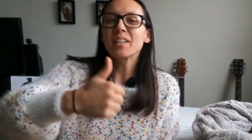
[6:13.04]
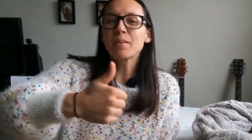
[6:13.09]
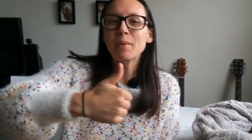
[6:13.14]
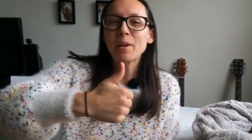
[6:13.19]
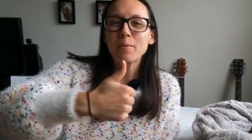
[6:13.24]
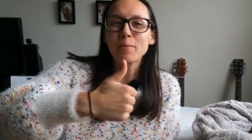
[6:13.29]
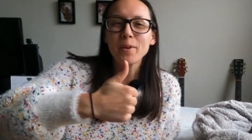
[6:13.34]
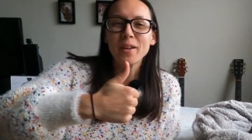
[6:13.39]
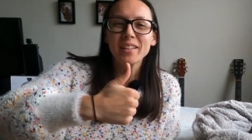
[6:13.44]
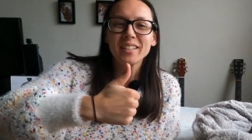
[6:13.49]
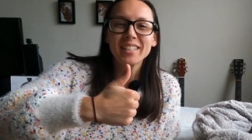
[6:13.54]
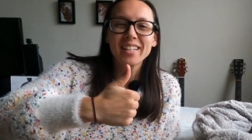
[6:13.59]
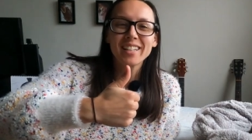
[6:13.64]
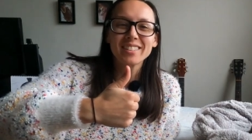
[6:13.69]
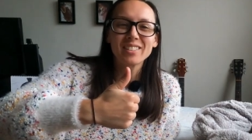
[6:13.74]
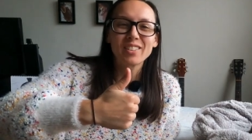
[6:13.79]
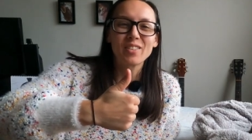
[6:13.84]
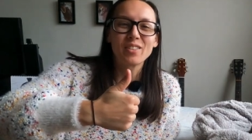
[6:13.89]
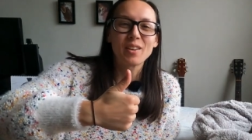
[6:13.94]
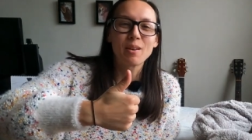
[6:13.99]
Give me a
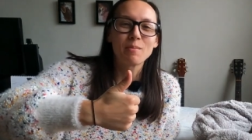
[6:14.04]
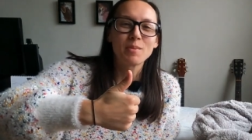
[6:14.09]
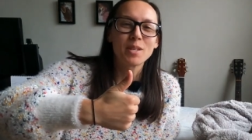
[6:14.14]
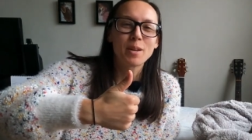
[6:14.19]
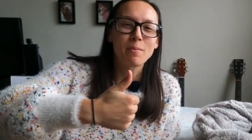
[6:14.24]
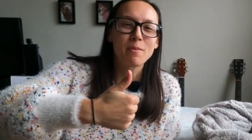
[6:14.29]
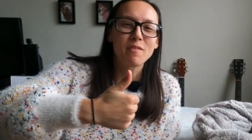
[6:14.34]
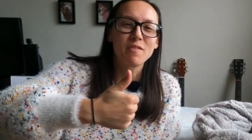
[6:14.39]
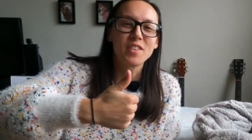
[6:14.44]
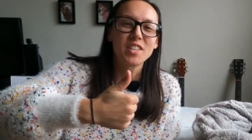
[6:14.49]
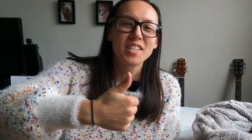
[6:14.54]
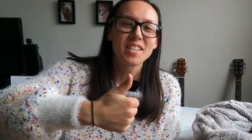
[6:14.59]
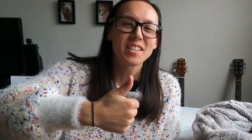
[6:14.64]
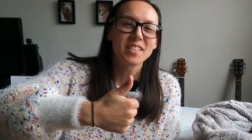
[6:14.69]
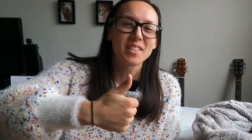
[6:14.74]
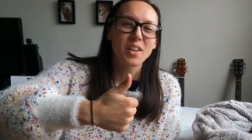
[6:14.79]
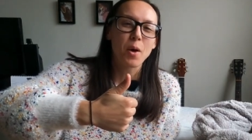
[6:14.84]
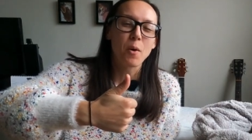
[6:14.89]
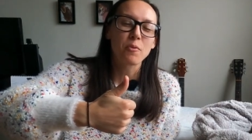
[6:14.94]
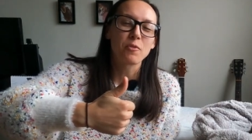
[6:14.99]
polydactyl thumbs up if this
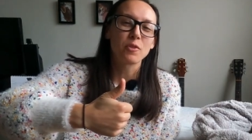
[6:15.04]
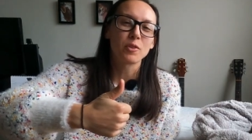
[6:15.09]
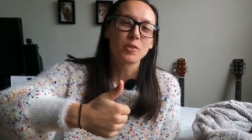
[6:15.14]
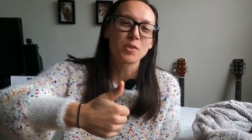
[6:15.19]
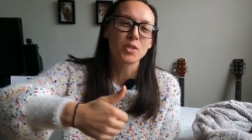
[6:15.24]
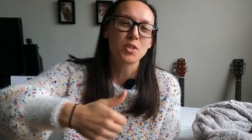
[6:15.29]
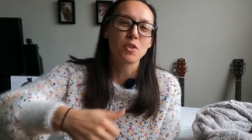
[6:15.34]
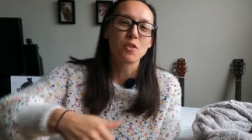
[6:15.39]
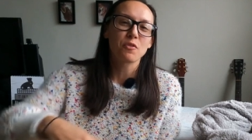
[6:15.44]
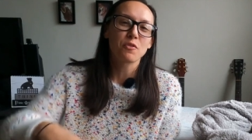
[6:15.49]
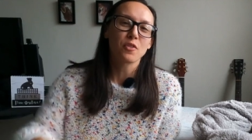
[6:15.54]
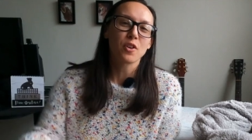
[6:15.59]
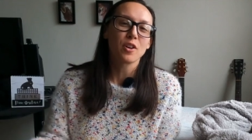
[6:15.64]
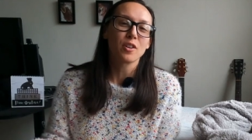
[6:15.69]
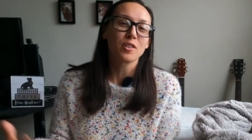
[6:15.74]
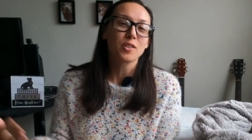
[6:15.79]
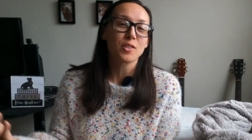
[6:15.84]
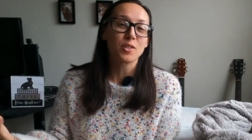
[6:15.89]
is helpful so far.